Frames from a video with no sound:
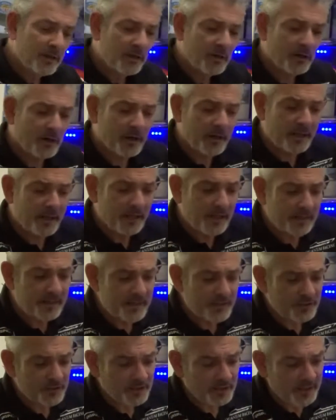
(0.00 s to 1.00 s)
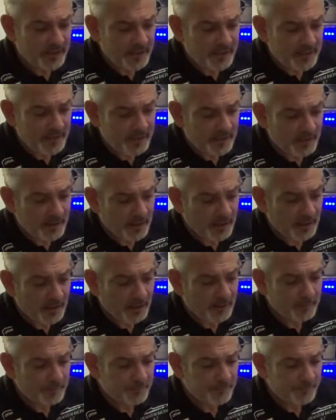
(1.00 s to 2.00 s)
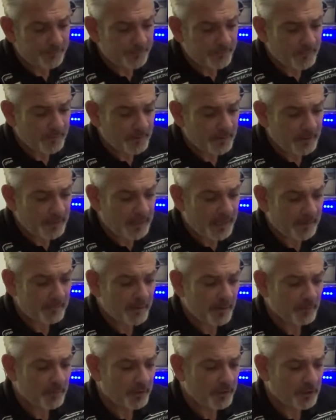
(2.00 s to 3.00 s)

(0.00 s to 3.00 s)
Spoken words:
I initially came up with the